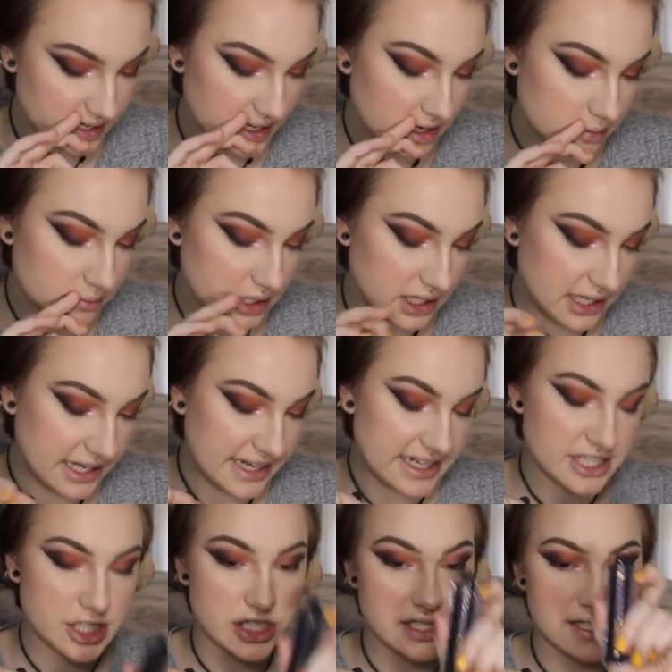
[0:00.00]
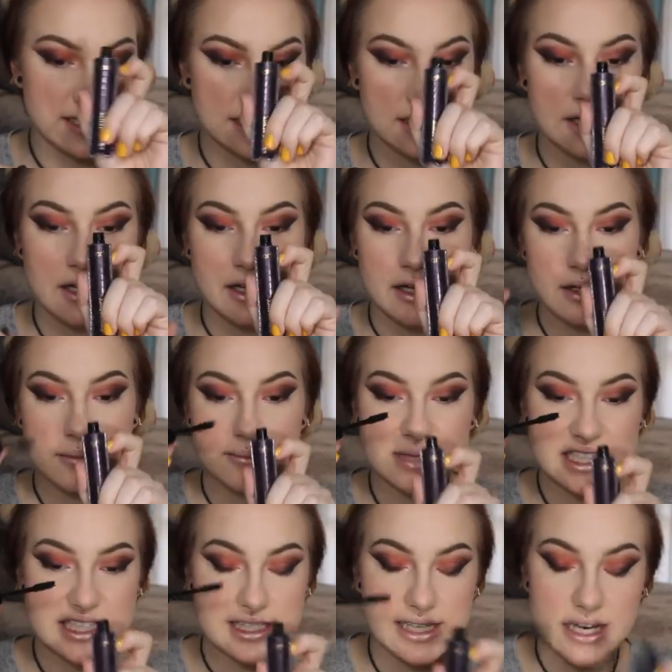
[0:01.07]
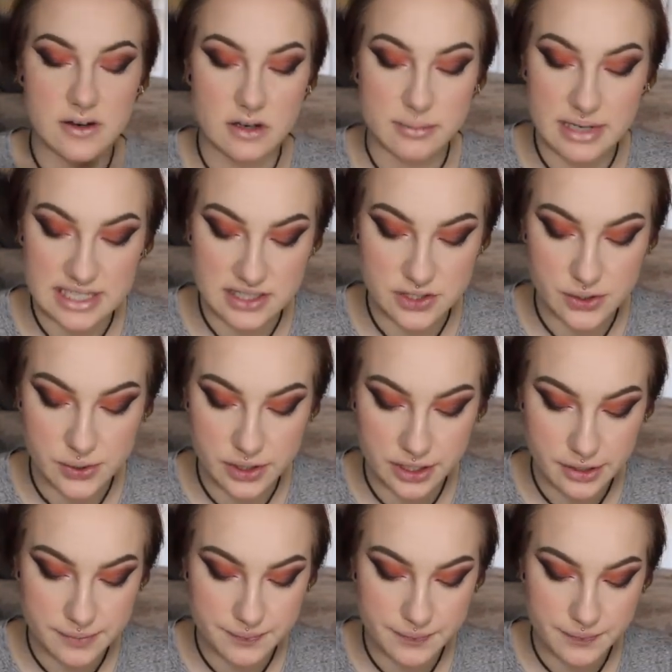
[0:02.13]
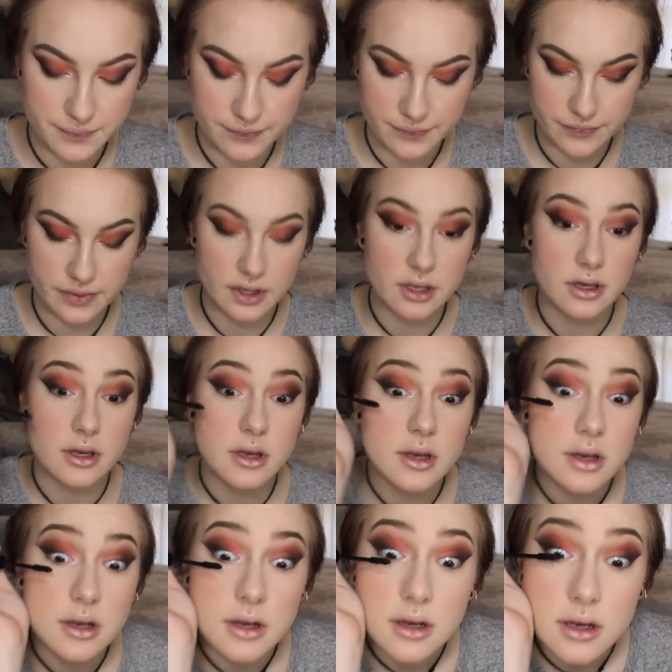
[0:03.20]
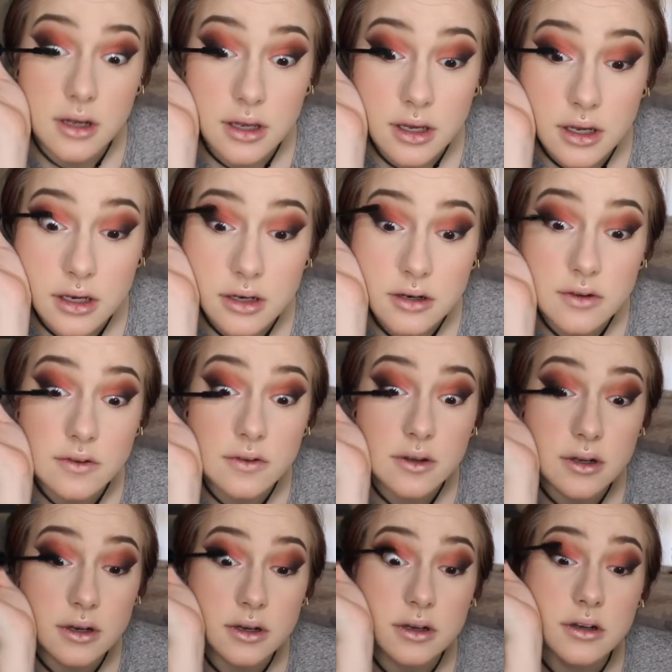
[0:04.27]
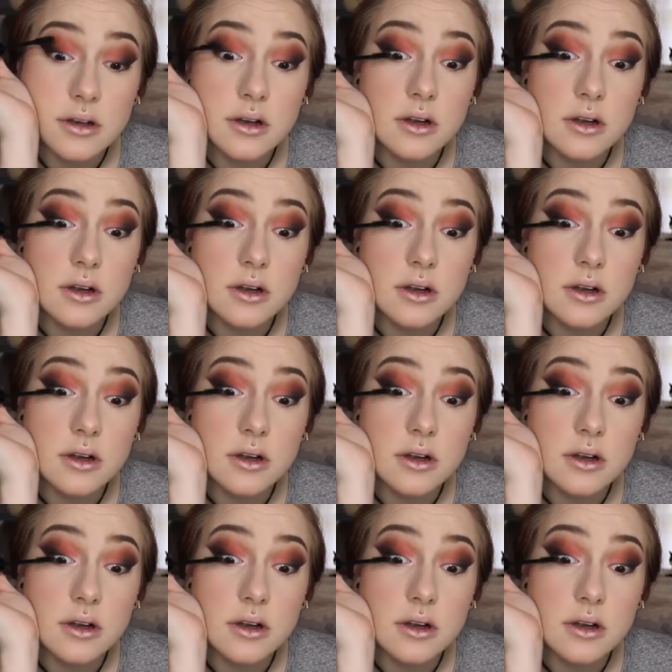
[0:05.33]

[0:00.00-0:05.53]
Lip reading: Camera Lashes Mascara by Tarte. And you're just gonna